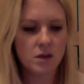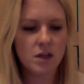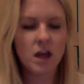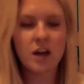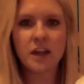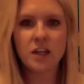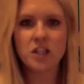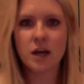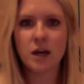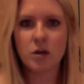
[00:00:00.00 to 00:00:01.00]
like a
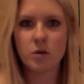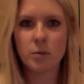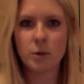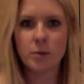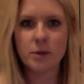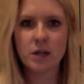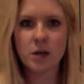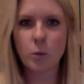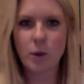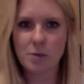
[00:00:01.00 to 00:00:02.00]
gel, but almost like a
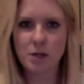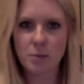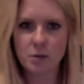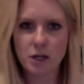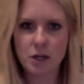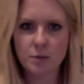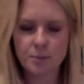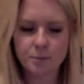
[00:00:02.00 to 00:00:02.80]
whipped up gel.